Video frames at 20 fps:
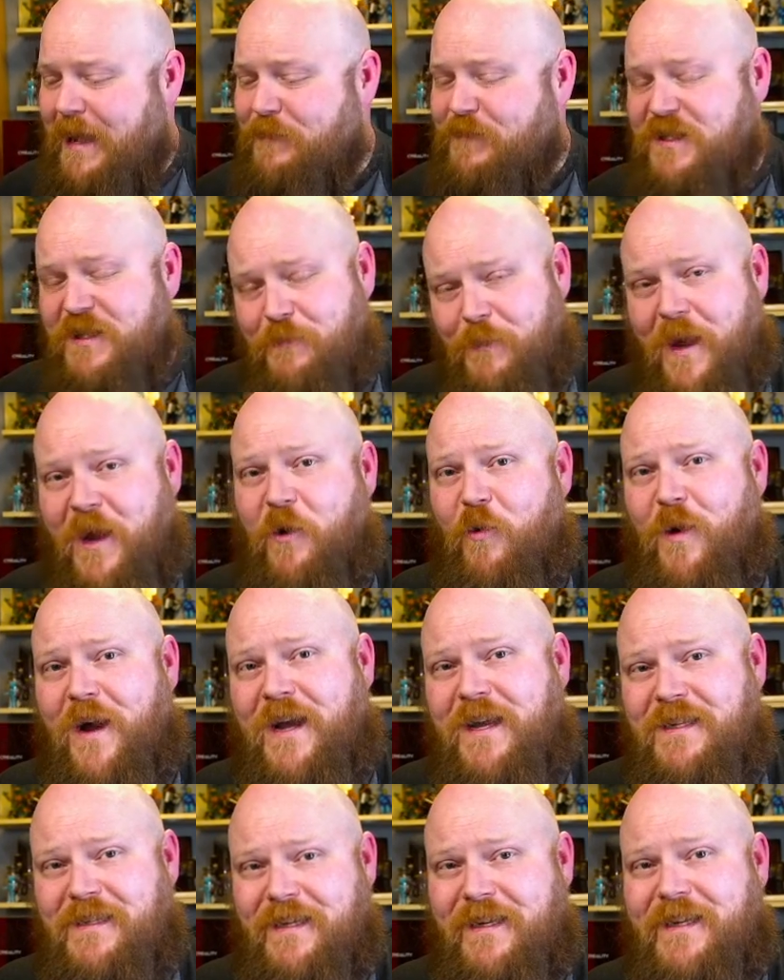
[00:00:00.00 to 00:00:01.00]

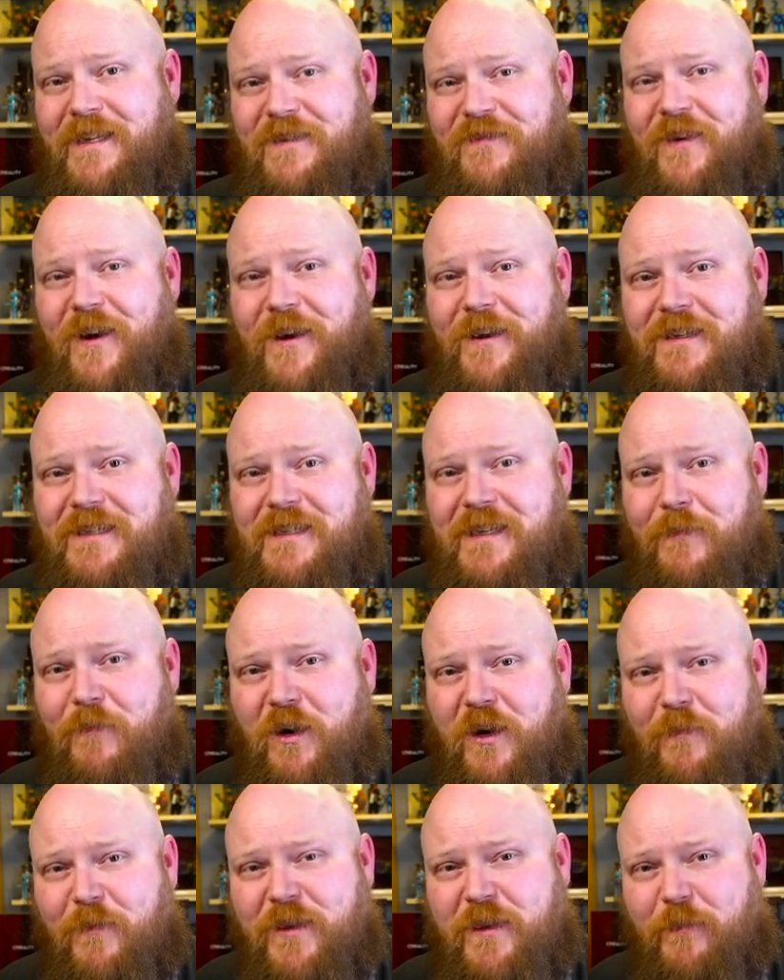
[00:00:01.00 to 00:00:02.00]
Spec-wise, it is very
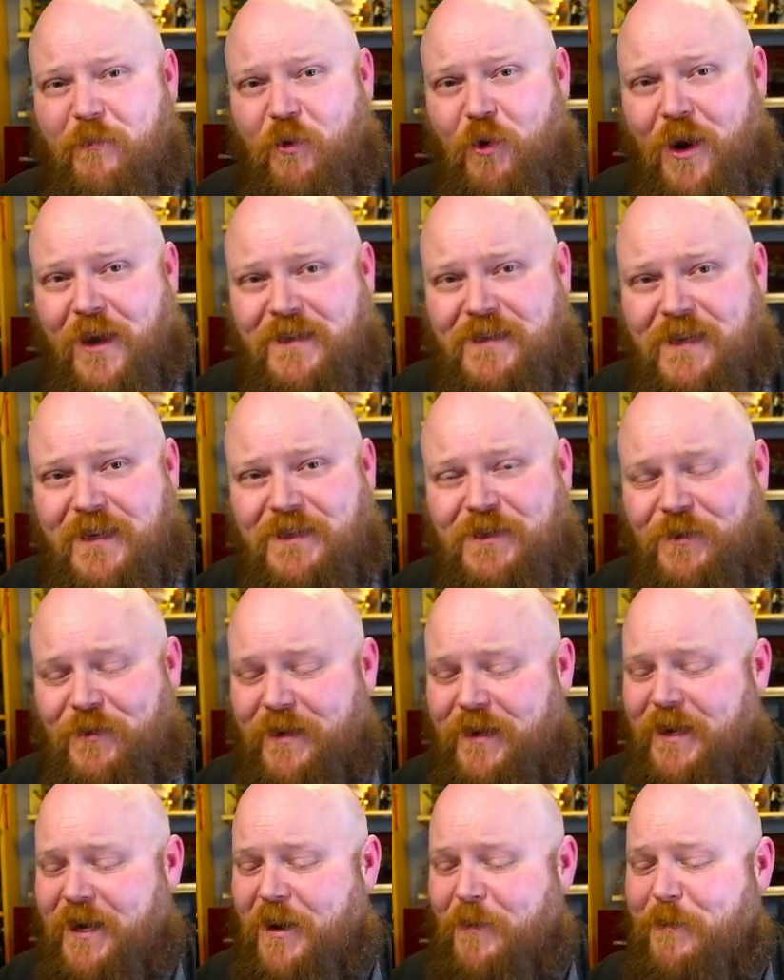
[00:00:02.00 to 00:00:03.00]
similar, but the processor
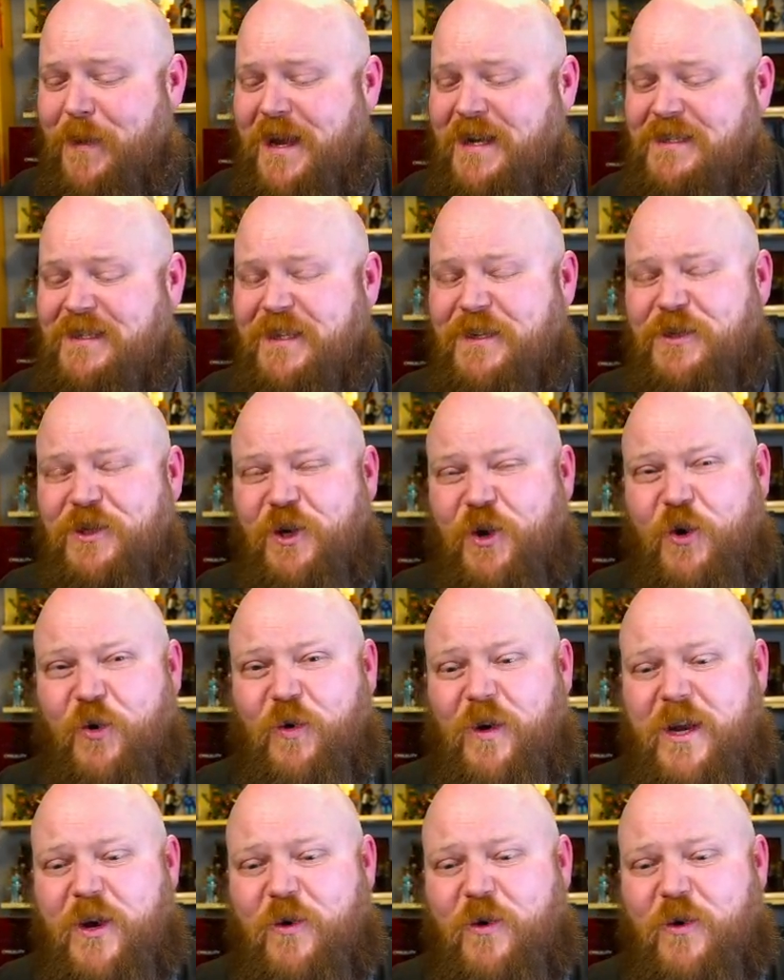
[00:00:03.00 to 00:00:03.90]
in here makes it totally